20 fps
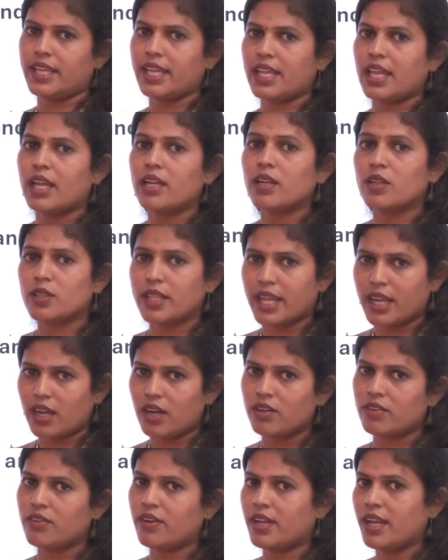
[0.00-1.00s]
They
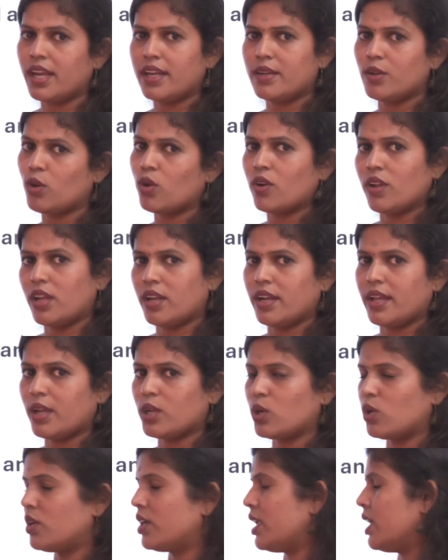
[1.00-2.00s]
can't create or they
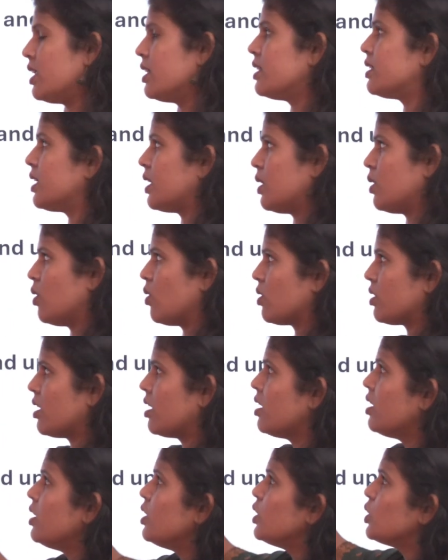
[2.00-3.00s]
can't delete at all.
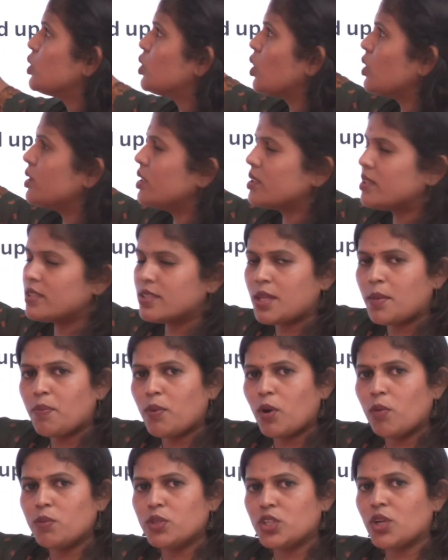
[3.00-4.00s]
So this is the
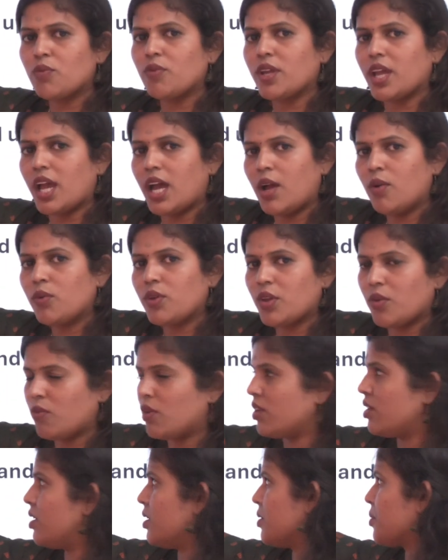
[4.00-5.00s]
permission we have
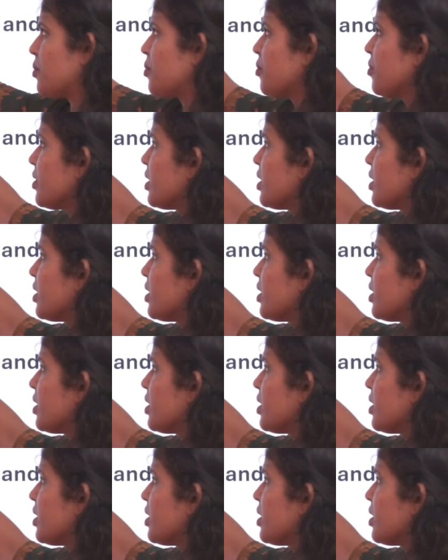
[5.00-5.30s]
given here.